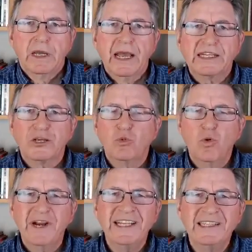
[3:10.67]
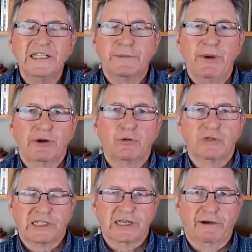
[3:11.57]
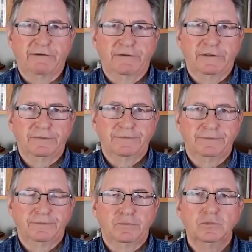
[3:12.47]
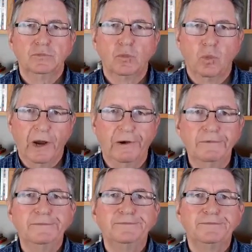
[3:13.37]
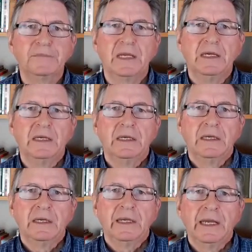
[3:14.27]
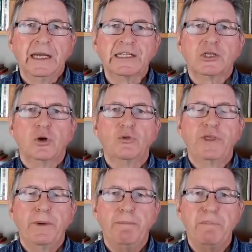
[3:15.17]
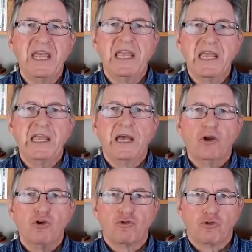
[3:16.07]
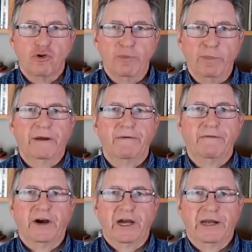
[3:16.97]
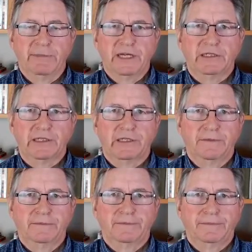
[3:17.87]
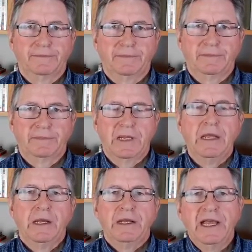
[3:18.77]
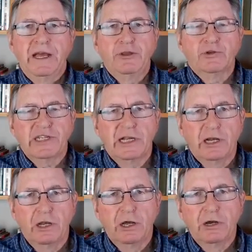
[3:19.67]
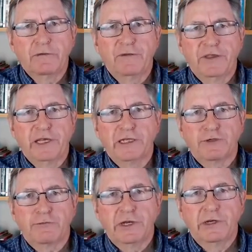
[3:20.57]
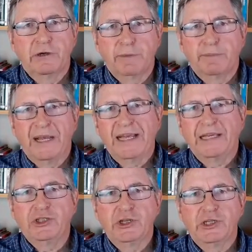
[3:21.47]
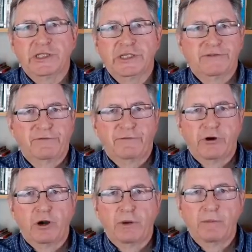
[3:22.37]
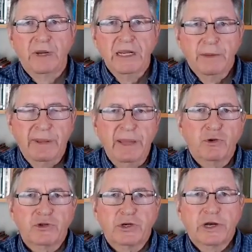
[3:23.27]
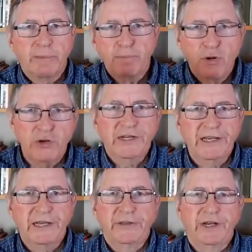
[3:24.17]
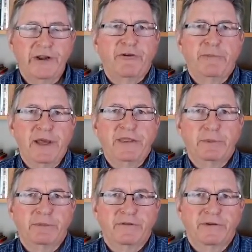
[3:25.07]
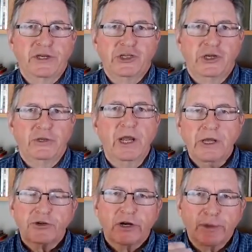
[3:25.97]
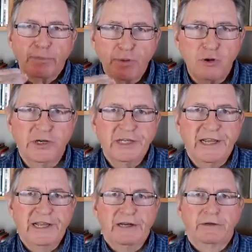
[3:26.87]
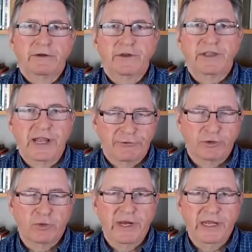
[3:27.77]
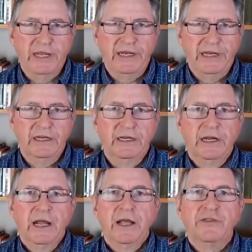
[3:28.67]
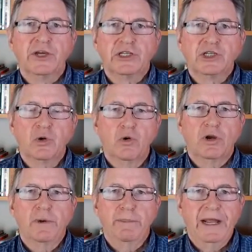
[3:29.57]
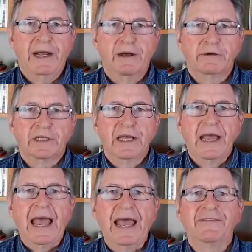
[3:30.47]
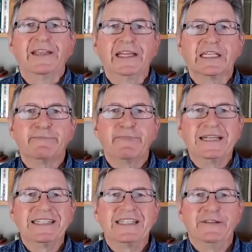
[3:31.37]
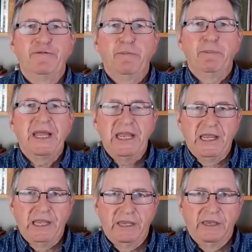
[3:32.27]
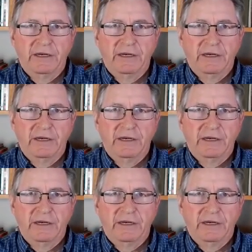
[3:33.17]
So what is this miracle stuff? Well, it's called the B group vitamins. Now, you'll see a lot of things written on pages from people trying to put down the naturopathic profession, trying to put down natural healing, that talk about having expensive P.